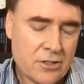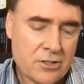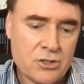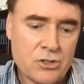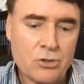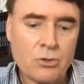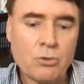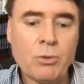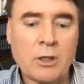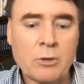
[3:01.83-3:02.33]

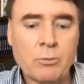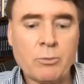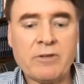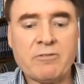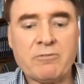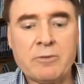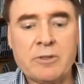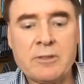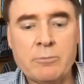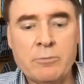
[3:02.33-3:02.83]
do what we've
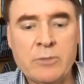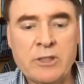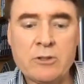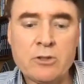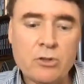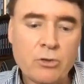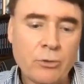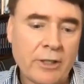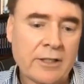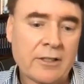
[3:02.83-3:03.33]
been
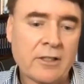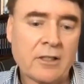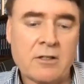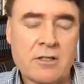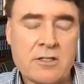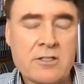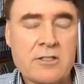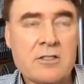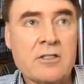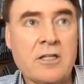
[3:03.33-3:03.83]
doing
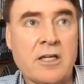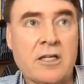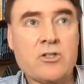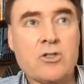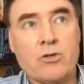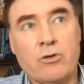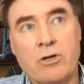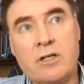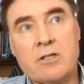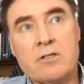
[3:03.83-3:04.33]
last
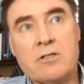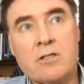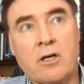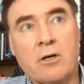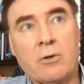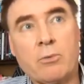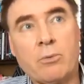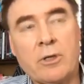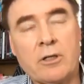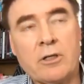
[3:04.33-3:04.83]
century. So
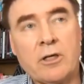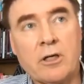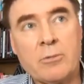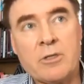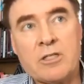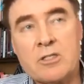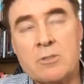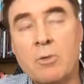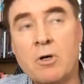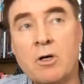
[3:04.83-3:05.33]
we've got to be
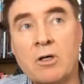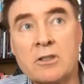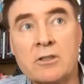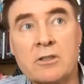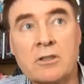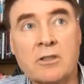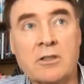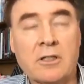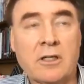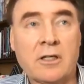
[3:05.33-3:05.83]

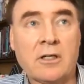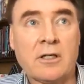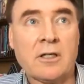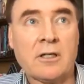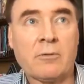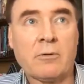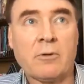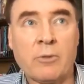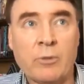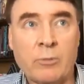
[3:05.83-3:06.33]
smarter.
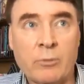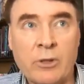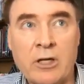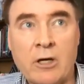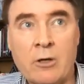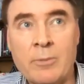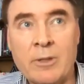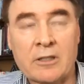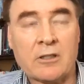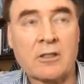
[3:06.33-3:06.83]
We know
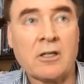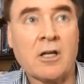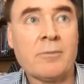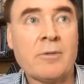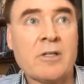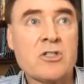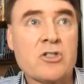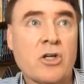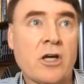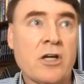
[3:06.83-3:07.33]
about
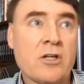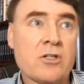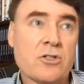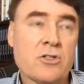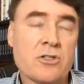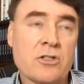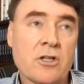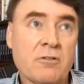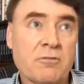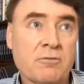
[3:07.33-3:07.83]
climate change and
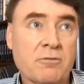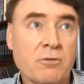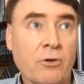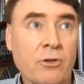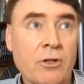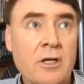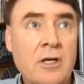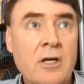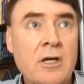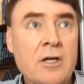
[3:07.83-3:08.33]
so forth.
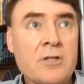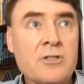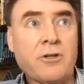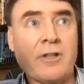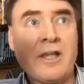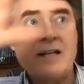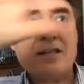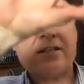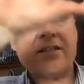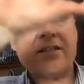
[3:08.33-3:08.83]
So that's